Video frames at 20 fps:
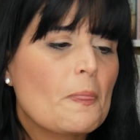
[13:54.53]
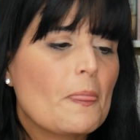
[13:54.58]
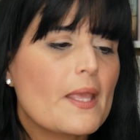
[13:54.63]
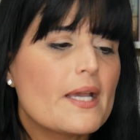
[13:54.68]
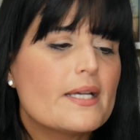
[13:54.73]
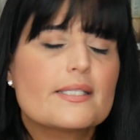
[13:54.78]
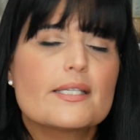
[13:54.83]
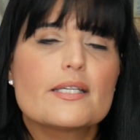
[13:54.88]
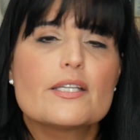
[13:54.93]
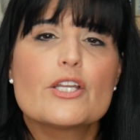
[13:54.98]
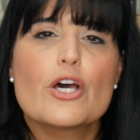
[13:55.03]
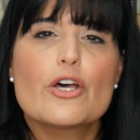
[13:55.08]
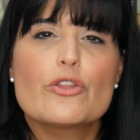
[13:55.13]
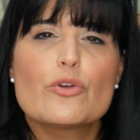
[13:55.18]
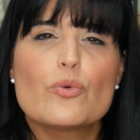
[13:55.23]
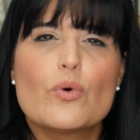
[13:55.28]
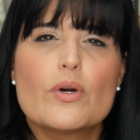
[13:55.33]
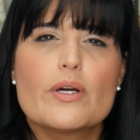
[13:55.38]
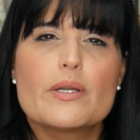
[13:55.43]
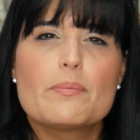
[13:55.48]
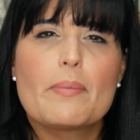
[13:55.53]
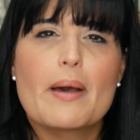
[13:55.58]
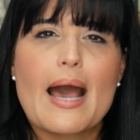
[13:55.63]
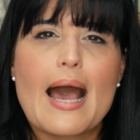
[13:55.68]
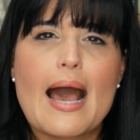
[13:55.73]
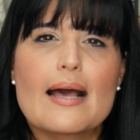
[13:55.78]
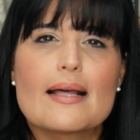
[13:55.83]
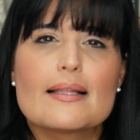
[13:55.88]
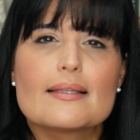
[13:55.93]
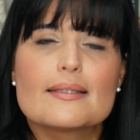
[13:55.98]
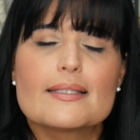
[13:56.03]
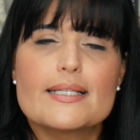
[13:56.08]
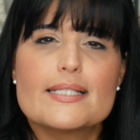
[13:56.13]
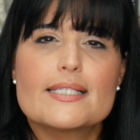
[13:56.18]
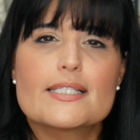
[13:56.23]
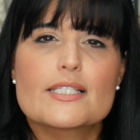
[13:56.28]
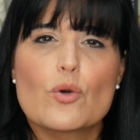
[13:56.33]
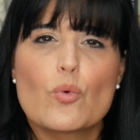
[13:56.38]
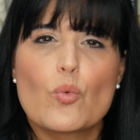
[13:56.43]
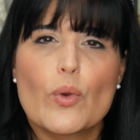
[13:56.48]
It's another one by
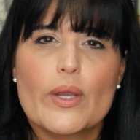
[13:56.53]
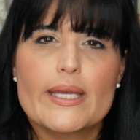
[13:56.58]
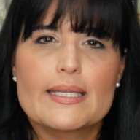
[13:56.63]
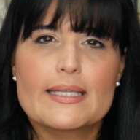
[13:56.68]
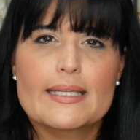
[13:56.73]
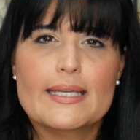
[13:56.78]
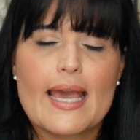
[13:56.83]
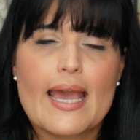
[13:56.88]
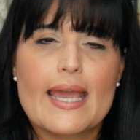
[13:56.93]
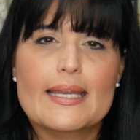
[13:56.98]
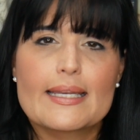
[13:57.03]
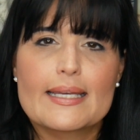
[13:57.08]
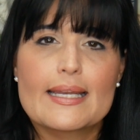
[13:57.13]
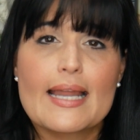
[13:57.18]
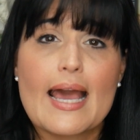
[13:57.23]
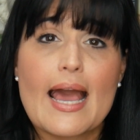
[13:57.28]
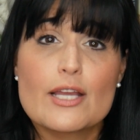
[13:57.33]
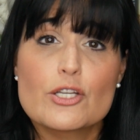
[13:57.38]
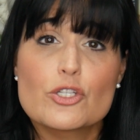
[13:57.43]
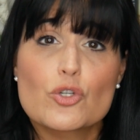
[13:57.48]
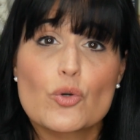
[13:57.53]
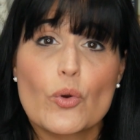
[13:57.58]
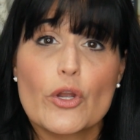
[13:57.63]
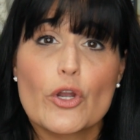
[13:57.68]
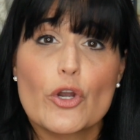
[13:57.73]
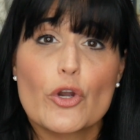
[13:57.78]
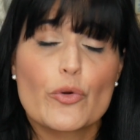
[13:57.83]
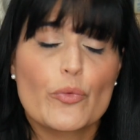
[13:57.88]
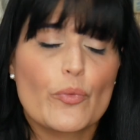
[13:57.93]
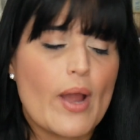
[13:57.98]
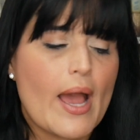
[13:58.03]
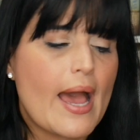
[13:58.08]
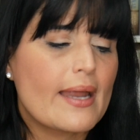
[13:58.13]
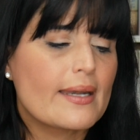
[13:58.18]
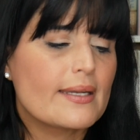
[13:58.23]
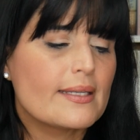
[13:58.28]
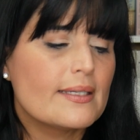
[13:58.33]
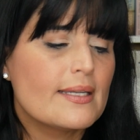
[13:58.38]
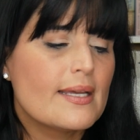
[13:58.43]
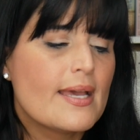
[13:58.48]
Lisa Wingate, and I enjoy her
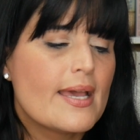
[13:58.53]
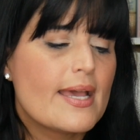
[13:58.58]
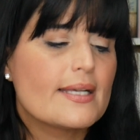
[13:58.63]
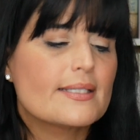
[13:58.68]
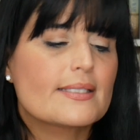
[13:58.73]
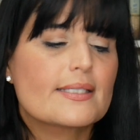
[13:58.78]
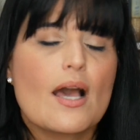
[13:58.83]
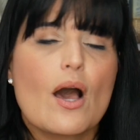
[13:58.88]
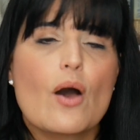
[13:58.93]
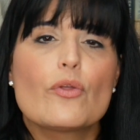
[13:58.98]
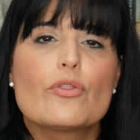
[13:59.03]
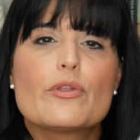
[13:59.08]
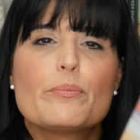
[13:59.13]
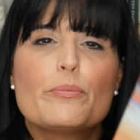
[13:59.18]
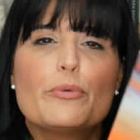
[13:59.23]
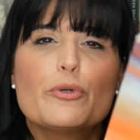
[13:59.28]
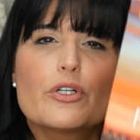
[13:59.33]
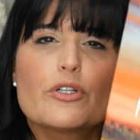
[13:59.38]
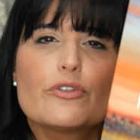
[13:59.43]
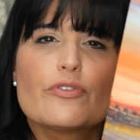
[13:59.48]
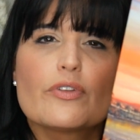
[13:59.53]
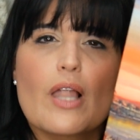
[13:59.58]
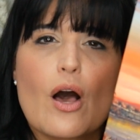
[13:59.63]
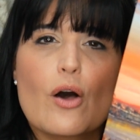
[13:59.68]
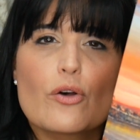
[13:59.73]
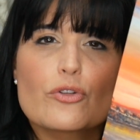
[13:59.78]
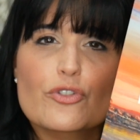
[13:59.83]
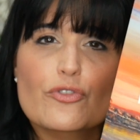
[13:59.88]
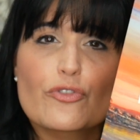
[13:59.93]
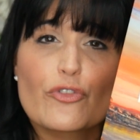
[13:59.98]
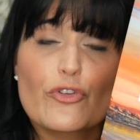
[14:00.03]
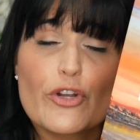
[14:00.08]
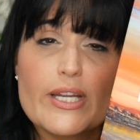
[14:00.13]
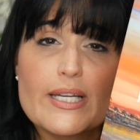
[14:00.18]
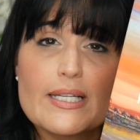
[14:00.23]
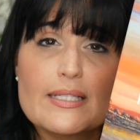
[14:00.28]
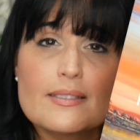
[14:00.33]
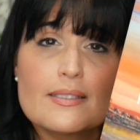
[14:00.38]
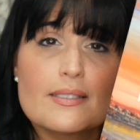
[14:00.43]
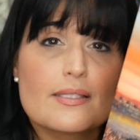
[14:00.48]
writing. It's called The Book of Lost
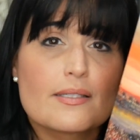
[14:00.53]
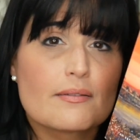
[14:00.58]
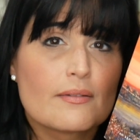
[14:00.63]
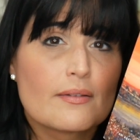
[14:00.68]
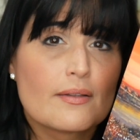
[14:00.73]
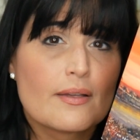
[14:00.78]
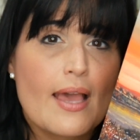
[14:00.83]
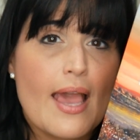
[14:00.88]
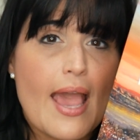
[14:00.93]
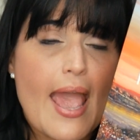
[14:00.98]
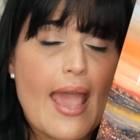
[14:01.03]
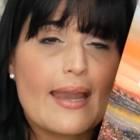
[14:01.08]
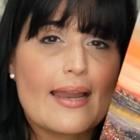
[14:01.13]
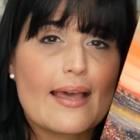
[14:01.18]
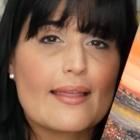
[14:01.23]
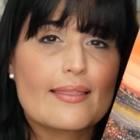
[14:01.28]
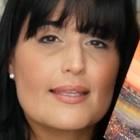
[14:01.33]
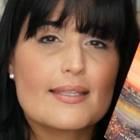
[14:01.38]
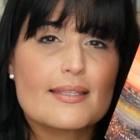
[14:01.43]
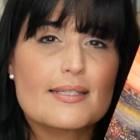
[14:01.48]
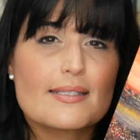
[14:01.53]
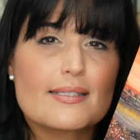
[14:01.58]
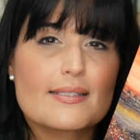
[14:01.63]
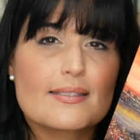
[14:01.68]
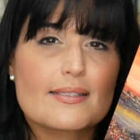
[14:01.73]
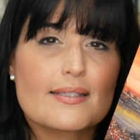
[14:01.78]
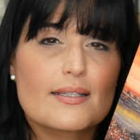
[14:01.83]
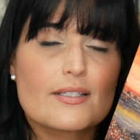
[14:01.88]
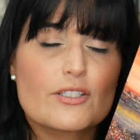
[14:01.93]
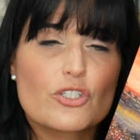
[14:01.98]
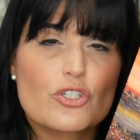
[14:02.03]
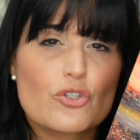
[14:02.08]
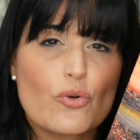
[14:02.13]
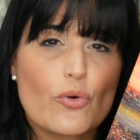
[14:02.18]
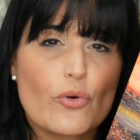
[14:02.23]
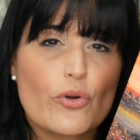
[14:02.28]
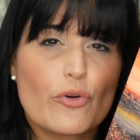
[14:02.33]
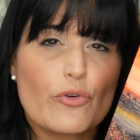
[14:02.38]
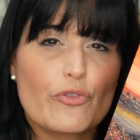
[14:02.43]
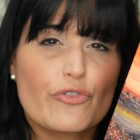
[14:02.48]
Friends, and I think this is a
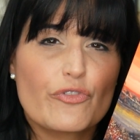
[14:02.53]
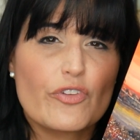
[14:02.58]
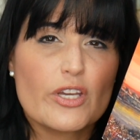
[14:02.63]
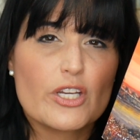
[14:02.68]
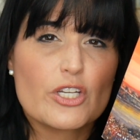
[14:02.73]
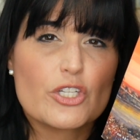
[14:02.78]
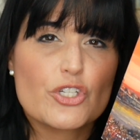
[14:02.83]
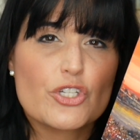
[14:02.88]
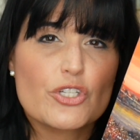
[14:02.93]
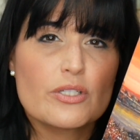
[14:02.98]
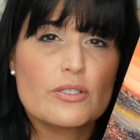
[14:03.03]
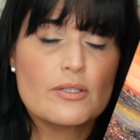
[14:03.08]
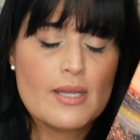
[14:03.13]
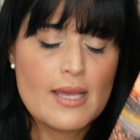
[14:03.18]
historical fiction.